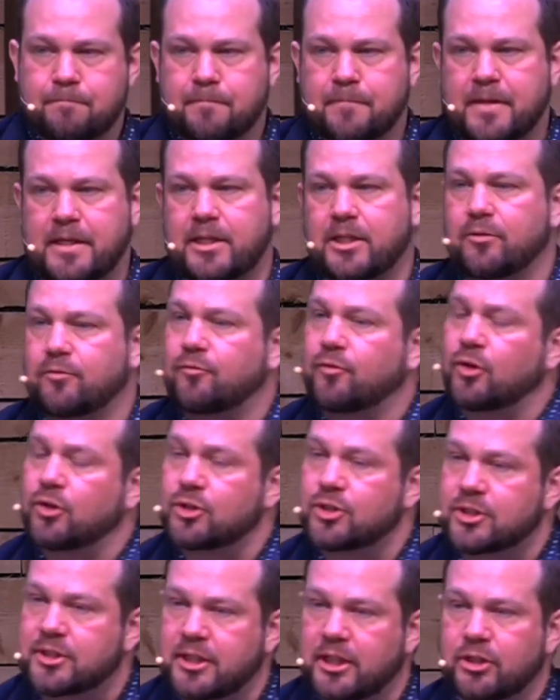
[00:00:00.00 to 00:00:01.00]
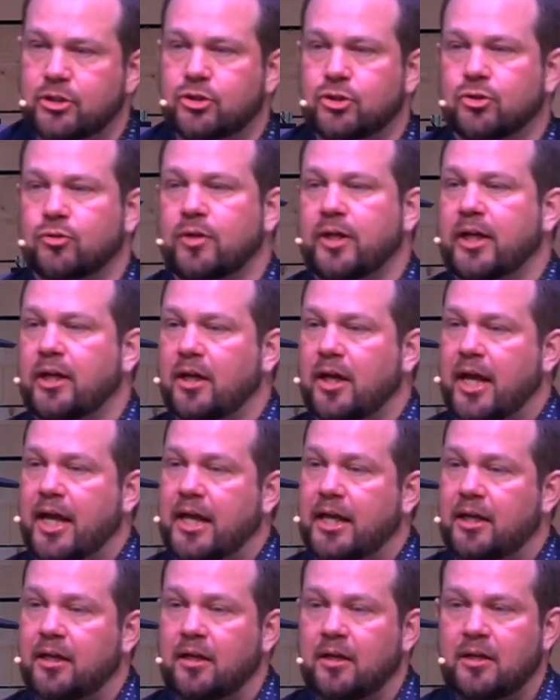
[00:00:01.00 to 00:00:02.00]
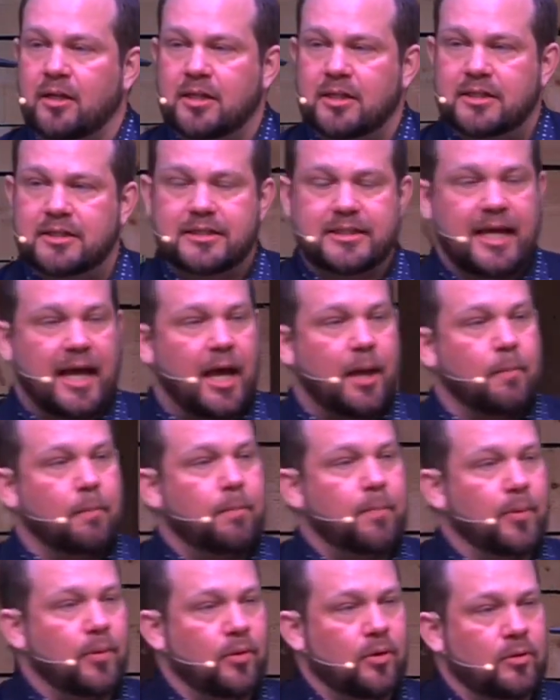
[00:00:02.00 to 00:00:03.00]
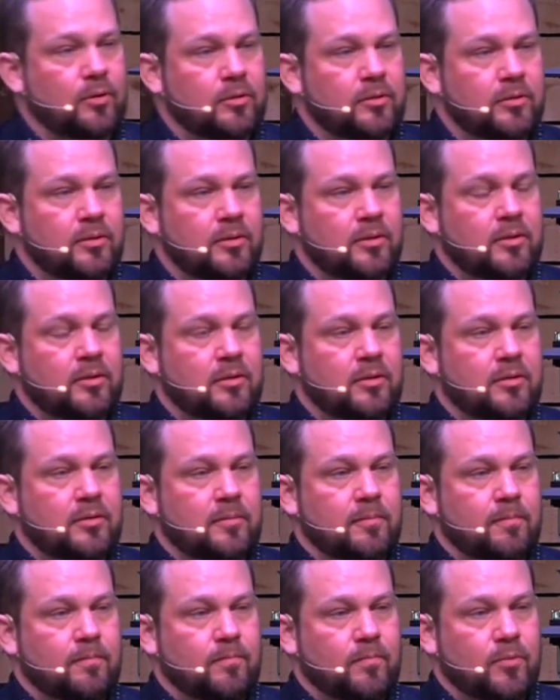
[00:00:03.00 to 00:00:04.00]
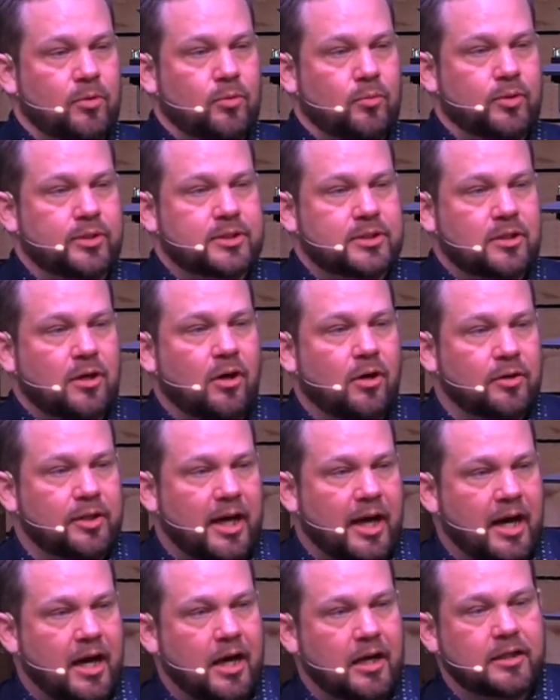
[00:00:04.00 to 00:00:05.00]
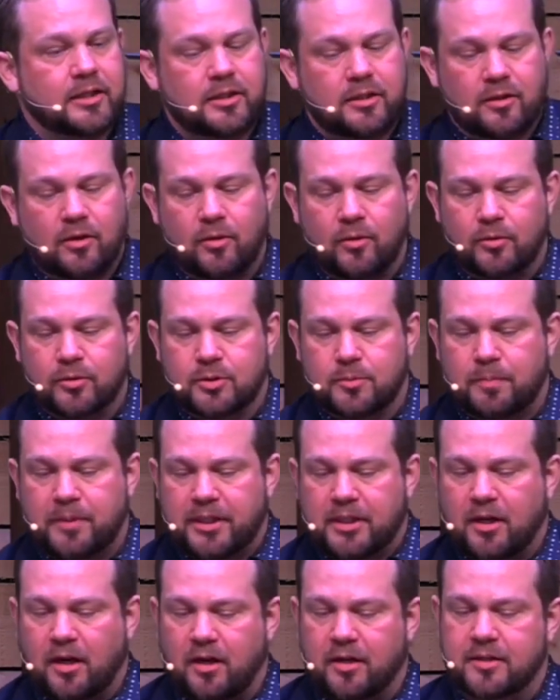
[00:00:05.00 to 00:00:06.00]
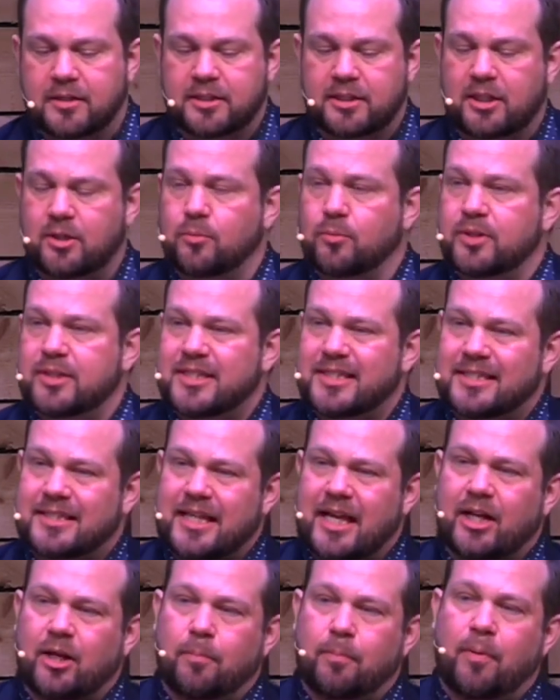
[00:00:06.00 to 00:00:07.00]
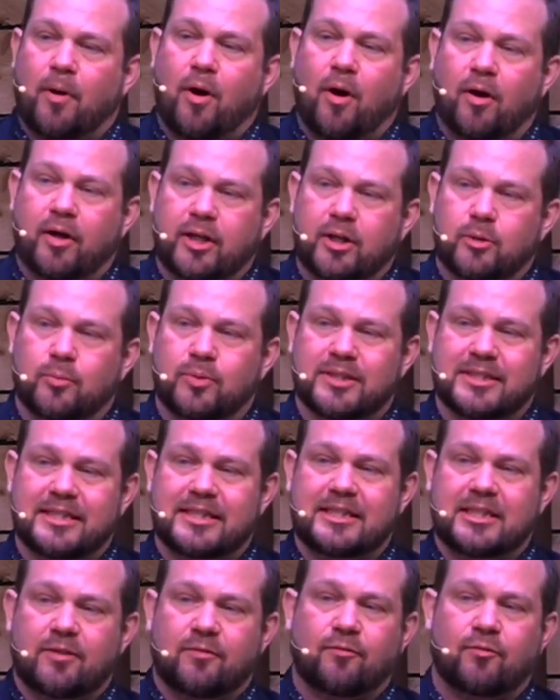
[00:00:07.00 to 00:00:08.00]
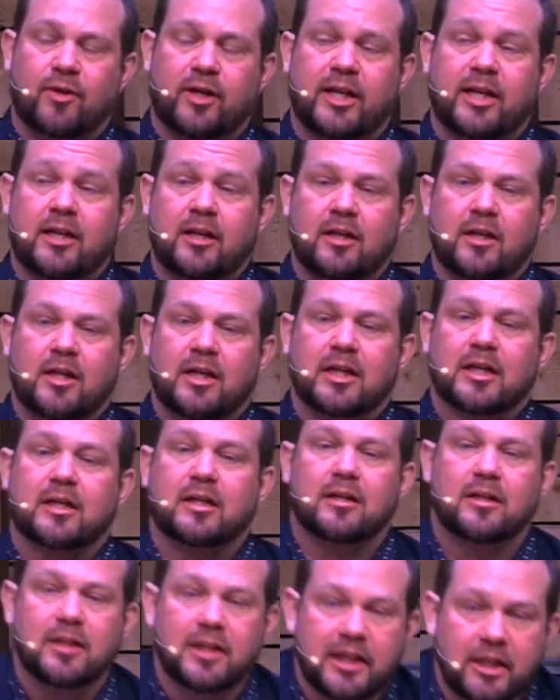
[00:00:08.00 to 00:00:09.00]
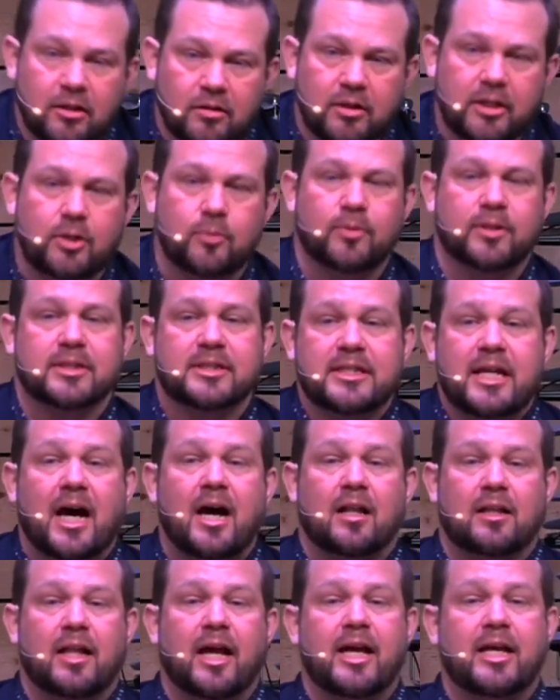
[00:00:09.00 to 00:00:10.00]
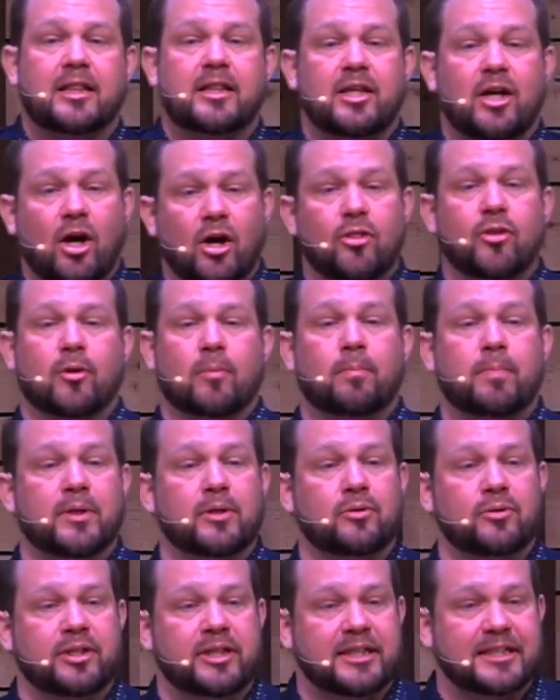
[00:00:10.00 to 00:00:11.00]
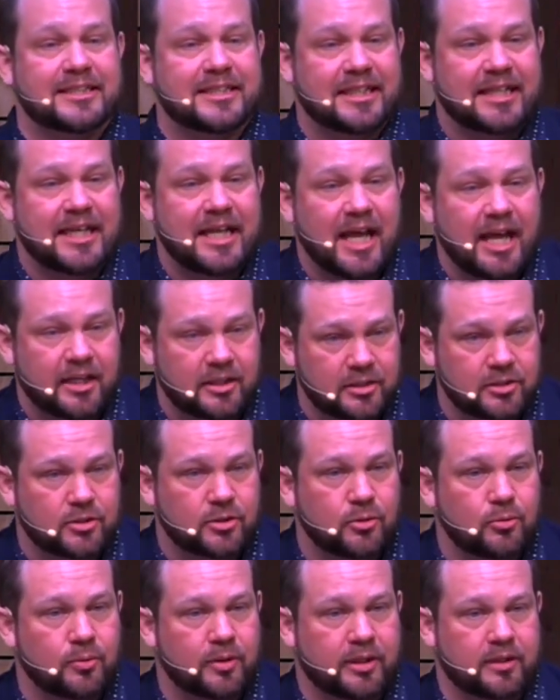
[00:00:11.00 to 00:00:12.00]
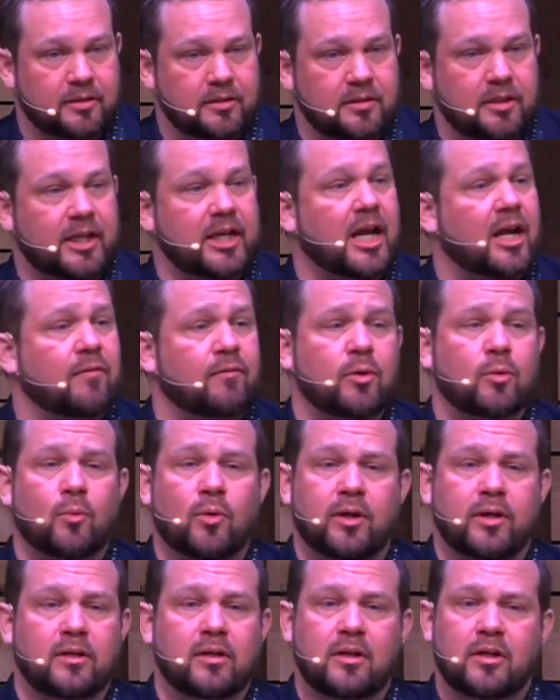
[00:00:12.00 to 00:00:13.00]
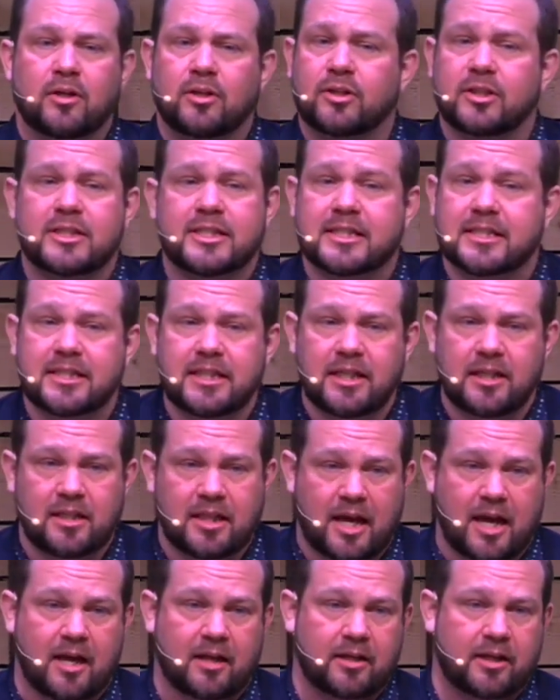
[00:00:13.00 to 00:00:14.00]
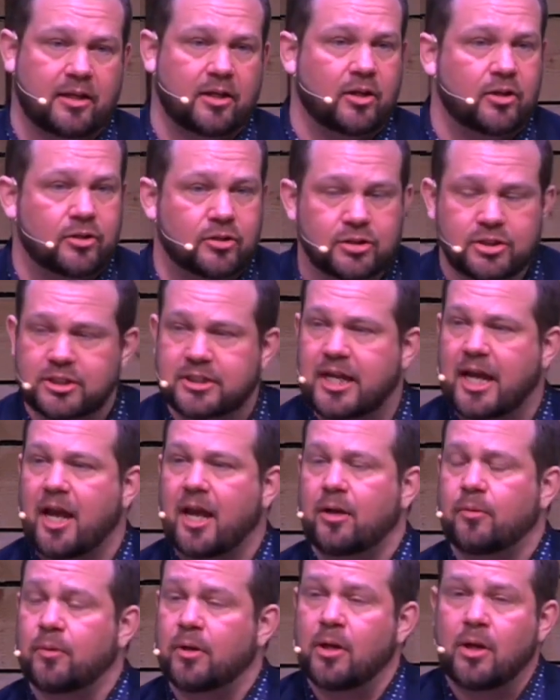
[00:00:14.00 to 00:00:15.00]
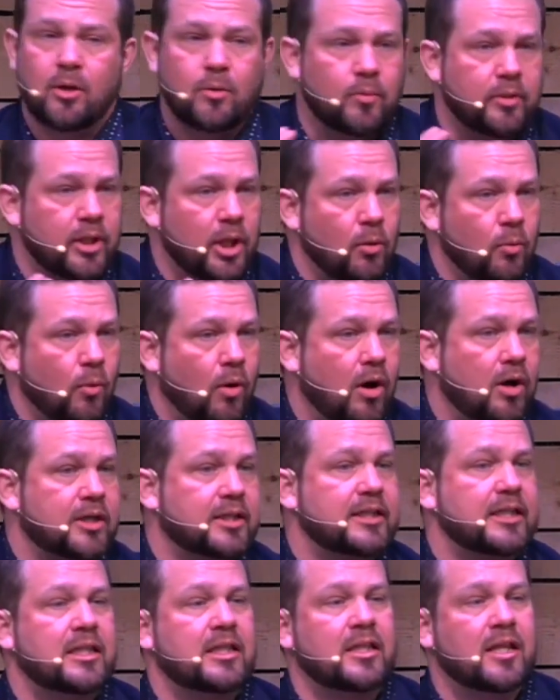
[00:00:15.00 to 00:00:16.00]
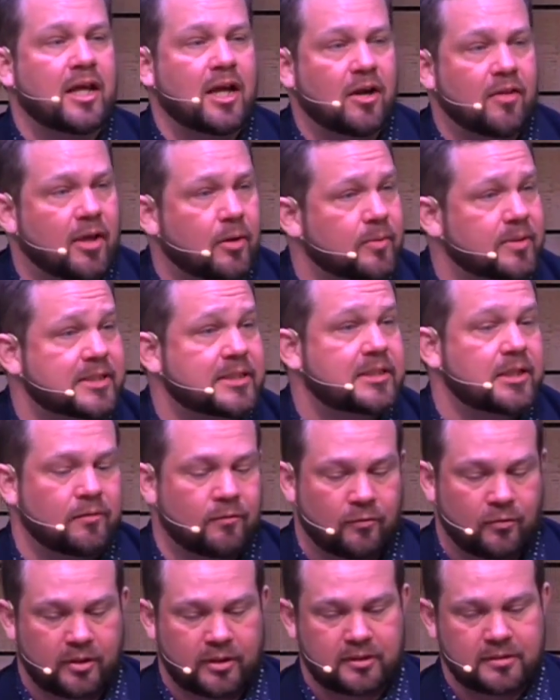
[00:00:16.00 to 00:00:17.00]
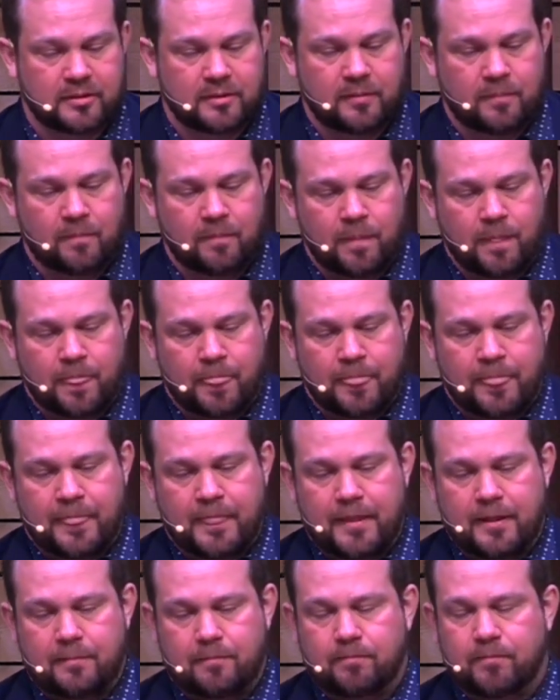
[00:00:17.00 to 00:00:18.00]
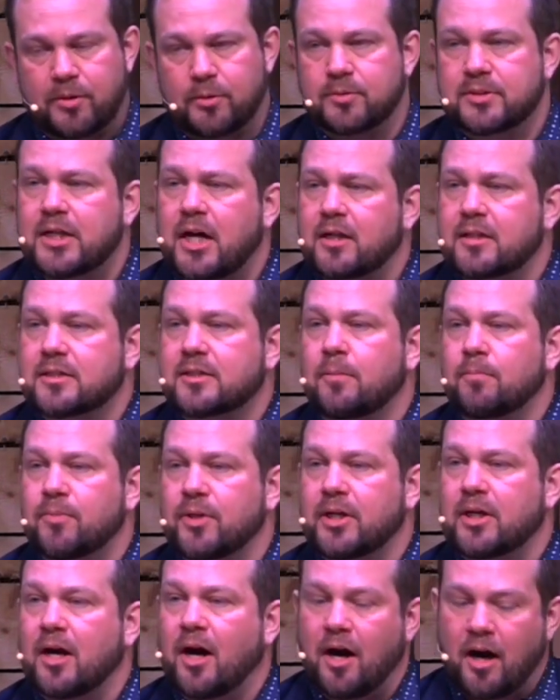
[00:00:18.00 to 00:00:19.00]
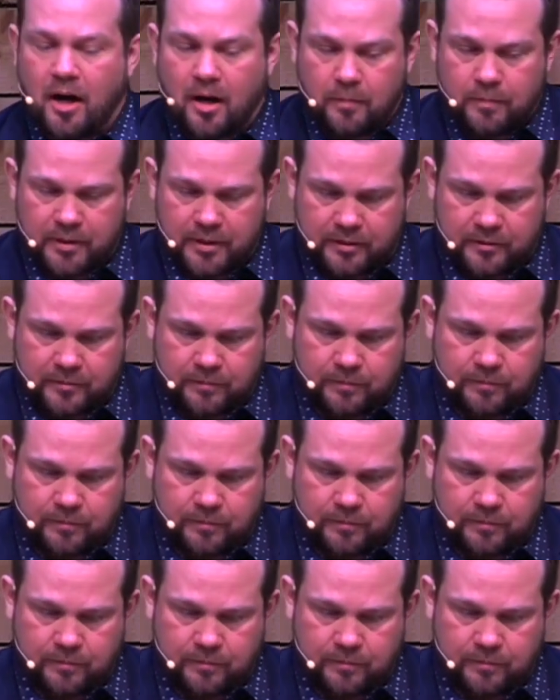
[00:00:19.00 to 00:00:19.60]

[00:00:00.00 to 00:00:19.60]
In the first century, a temple was called hagios because it was set apart, it was different. It clearly was not like the other buildings next to it. And everyone could see that and understand when they walked in there that was different. It was not something common.